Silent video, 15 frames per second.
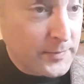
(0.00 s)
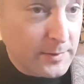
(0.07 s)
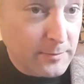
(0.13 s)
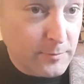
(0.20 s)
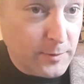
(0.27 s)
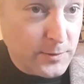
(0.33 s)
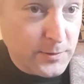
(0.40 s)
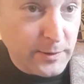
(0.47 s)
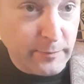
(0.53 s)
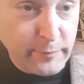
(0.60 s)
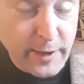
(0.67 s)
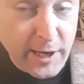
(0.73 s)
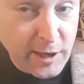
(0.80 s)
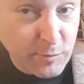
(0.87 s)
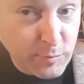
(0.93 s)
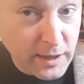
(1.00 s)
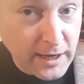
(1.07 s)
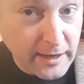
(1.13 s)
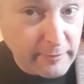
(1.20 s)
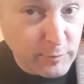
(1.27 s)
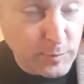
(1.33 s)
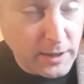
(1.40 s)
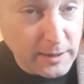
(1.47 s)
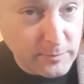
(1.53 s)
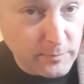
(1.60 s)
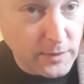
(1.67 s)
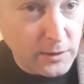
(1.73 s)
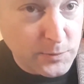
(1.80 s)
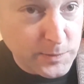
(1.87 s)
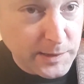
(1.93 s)
was invented by everybody.
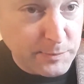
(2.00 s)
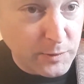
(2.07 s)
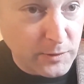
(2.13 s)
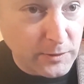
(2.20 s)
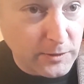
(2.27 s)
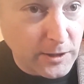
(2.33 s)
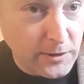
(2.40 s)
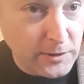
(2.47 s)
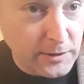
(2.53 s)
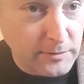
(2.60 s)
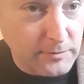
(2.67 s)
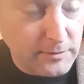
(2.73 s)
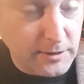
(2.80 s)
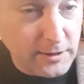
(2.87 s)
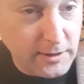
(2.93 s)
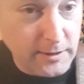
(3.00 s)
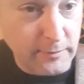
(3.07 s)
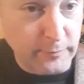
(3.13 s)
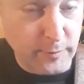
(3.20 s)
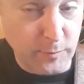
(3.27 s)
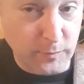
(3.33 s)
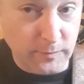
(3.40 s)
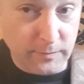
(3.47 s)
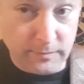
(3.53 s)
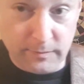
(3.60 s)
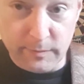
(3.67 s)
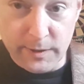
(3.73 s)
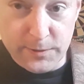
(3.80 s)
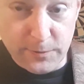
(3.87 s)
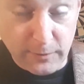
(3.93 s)
Most people learned it from
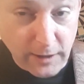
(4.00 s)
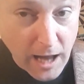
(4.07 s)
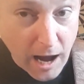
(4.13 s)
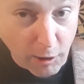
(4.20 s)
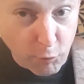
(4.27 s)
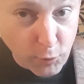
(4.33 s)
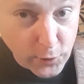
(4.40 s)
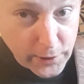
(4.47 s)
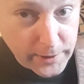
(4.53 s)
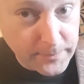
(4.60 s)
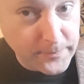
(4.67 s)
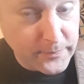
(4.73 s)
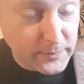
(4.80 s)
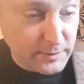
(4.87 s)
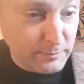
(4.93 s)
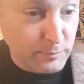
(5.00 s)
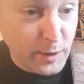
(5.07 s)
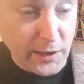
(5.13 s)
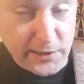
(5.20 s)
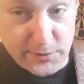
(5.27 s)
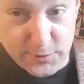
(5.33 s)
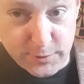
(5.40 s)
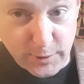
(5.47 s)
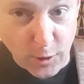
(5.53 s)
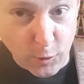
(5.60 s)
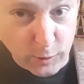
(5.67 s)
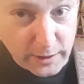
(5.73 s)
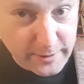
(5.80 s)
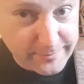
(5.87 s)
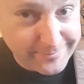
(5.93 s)
Mr. Lockwood. Muddy stole
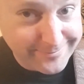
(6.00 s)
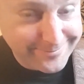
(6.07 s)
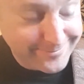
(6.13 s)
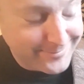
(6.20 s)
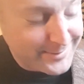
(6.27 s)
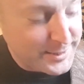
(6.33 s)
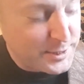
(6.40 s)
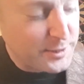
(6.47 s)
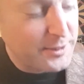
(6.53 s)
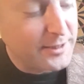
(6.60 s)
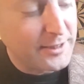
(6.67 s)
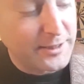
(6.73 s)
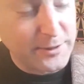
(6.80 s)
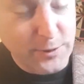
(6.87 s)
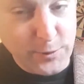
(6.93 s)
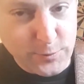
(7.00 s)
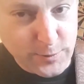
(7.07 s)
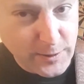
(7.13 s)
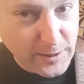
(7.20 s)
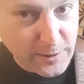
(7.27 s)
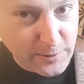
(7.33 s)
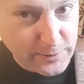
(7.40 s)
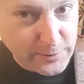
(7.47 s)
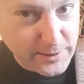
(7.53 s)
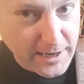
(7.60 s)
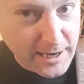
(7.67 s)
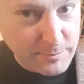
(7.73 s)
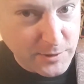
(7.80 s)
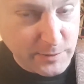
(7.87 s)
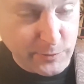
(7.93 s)
it and used it all the
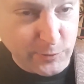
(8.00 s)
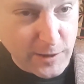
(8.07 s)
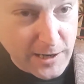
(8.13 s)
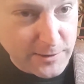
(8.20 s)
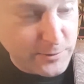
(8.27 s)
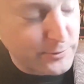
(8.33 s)
time. Jimmy Rogers